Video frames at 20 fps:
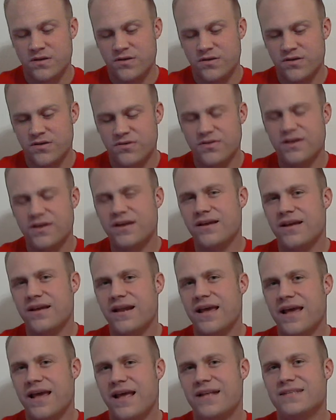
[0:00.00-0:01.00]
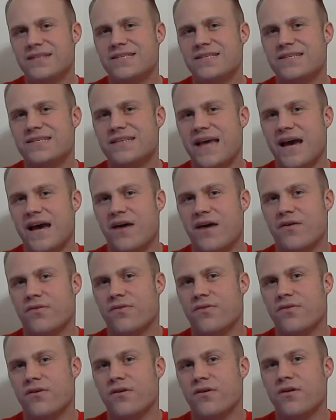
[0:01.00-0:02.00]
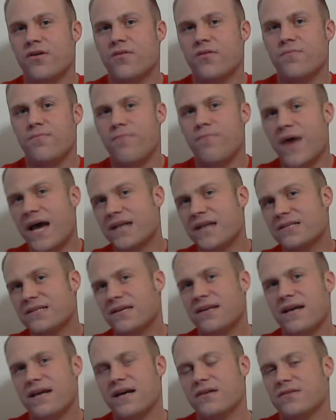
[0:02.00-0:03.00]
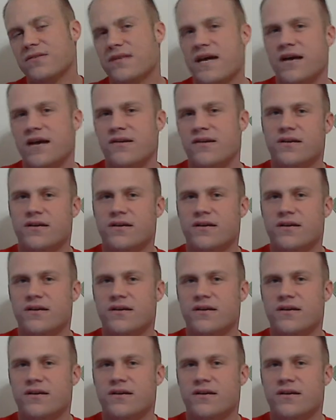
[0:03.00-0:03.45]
You're then going to head south, back to downtown.